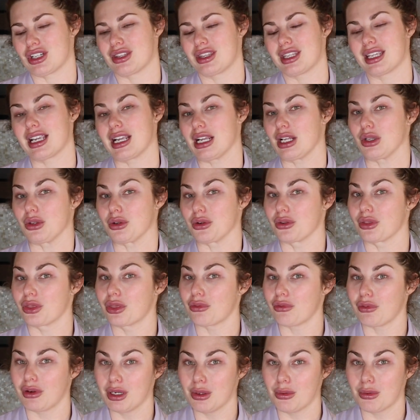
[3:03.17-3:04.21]
I think I learned
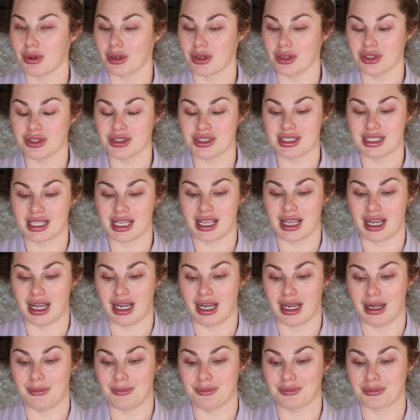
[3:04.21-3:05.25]
3 words,
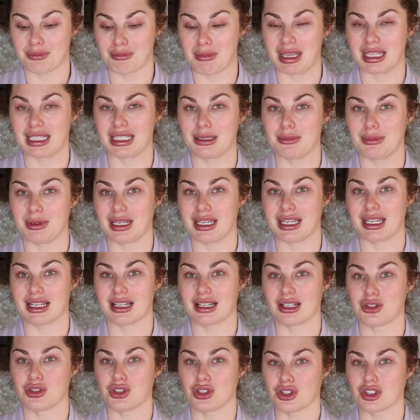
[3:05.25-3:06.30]
mainly being,
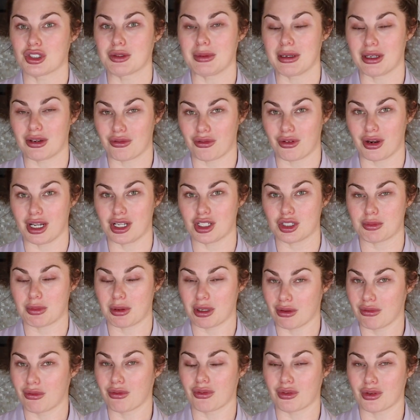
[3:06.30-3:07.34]
do you speak French,
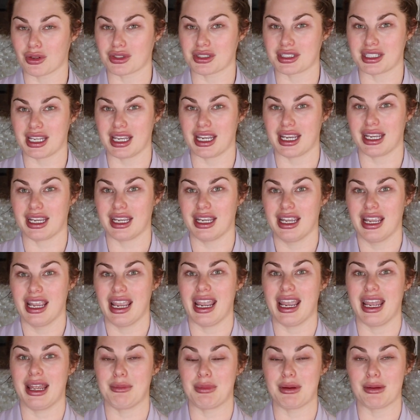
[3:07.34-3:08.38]
parlez-vous français,
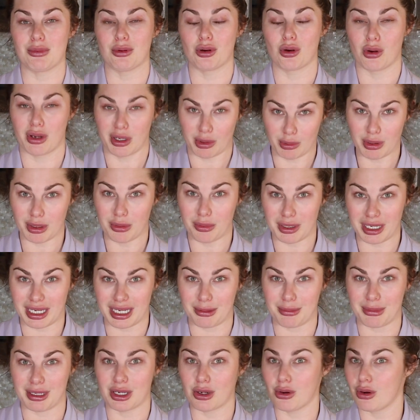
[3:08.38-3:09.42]
and people going oui, oui,
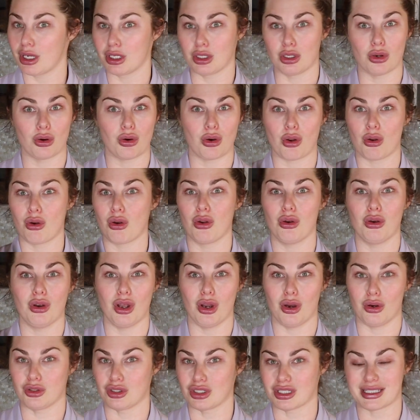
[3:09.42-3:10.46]
and me going no, no, no,
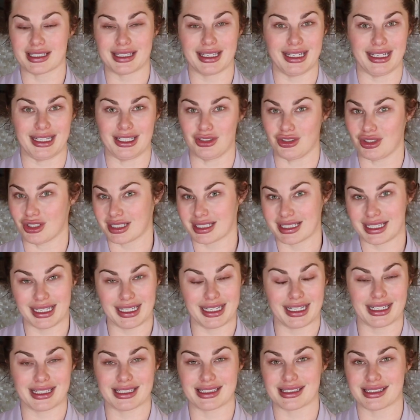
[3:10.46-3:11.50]
no, just
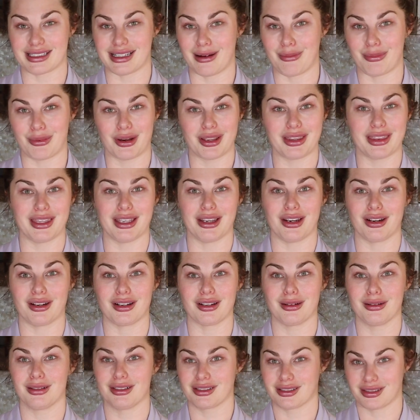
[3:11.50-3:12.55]
kidding, stop right
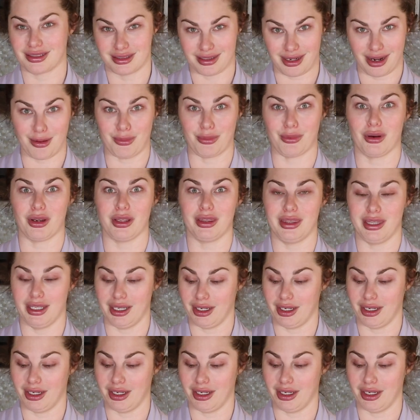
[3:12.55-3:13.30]
there, stop right